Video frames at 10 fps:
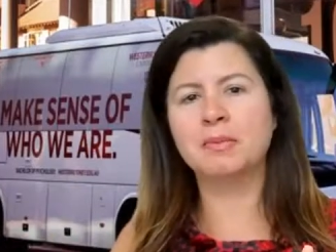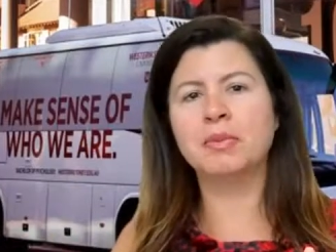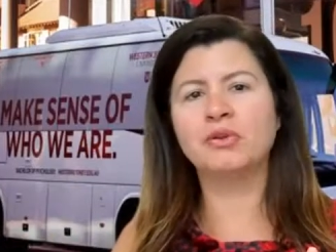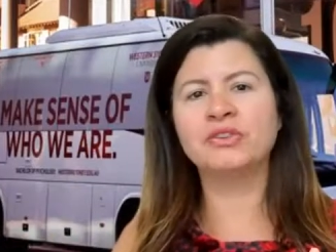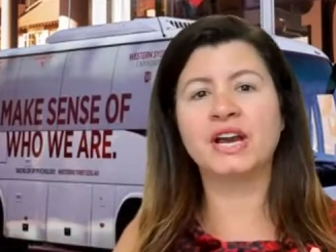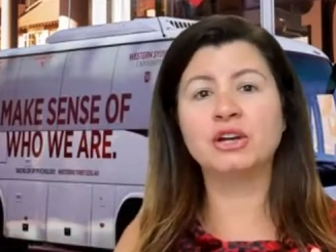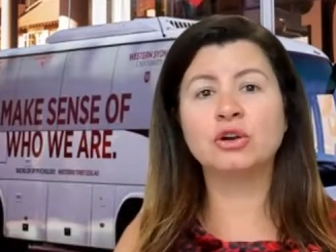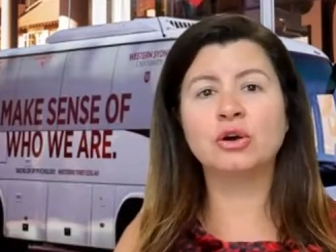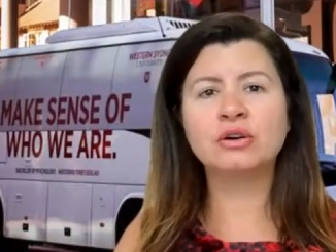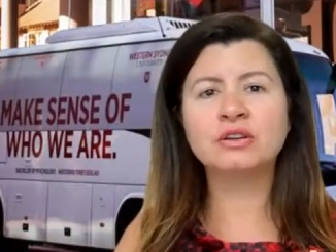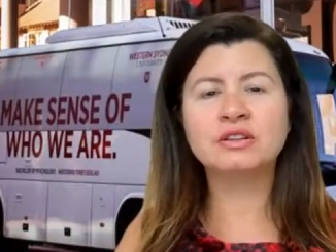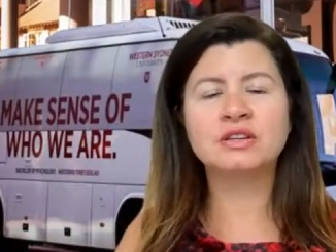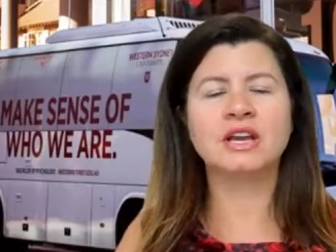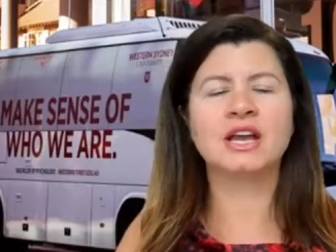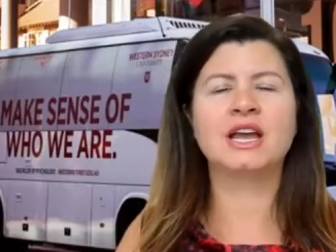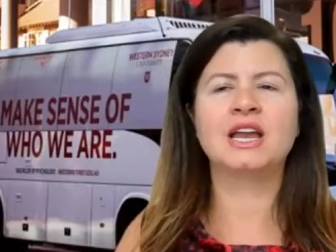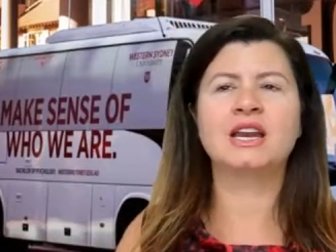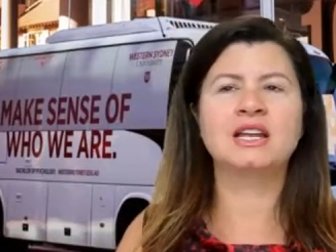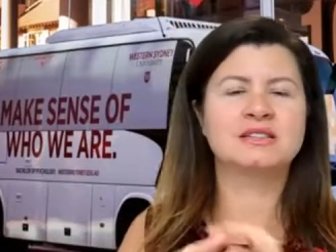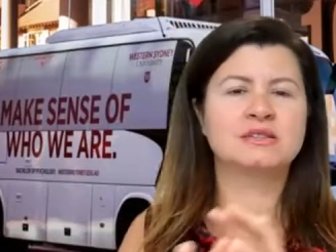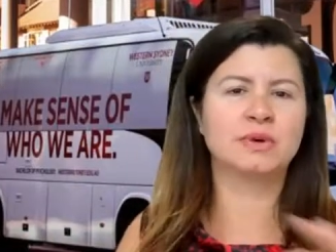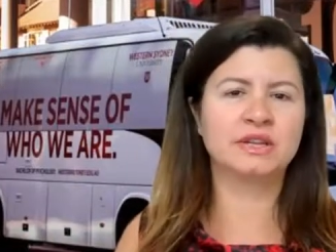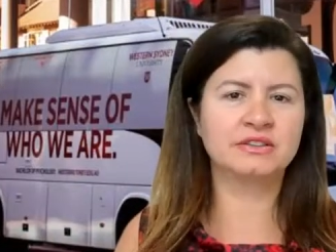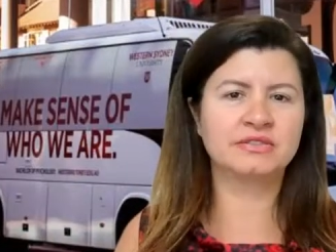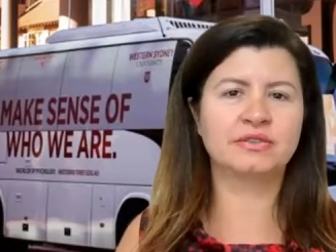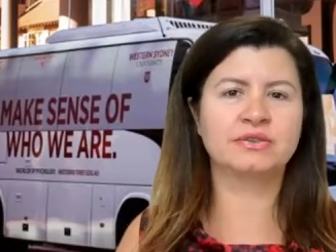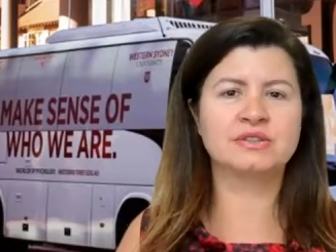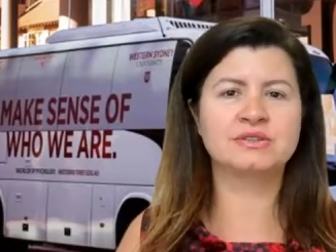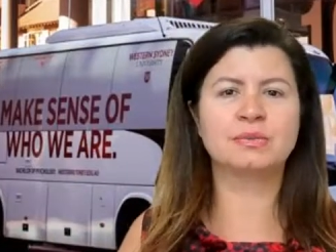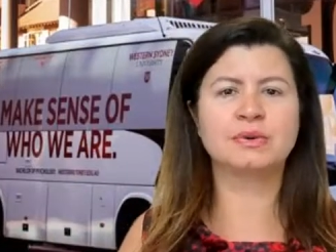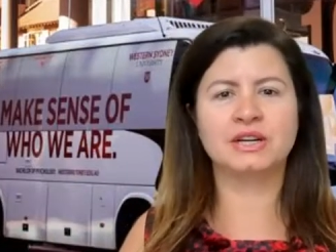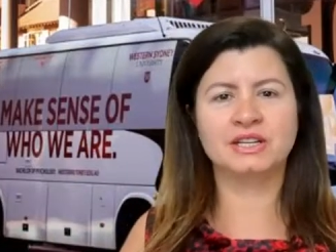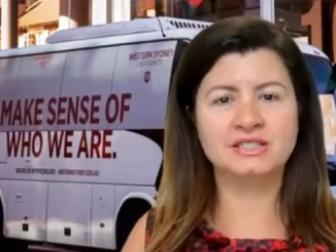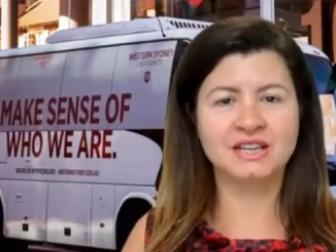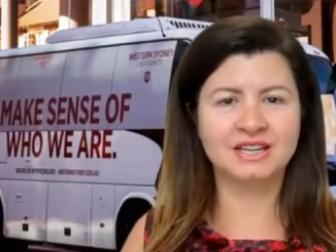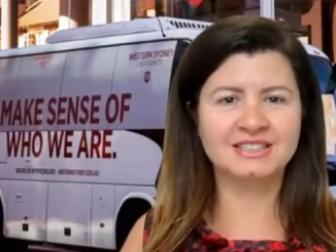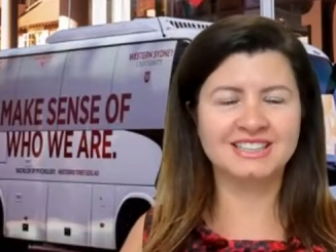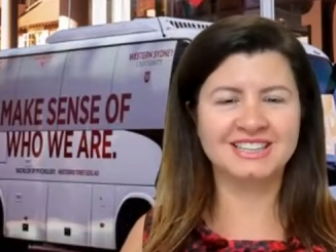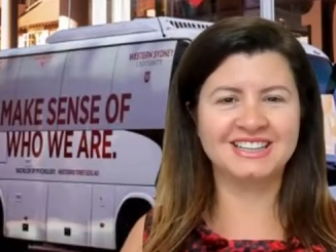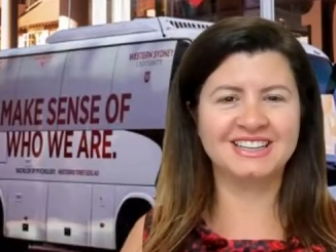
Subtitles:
Bondi North. And it's wonderful, it's super exciting,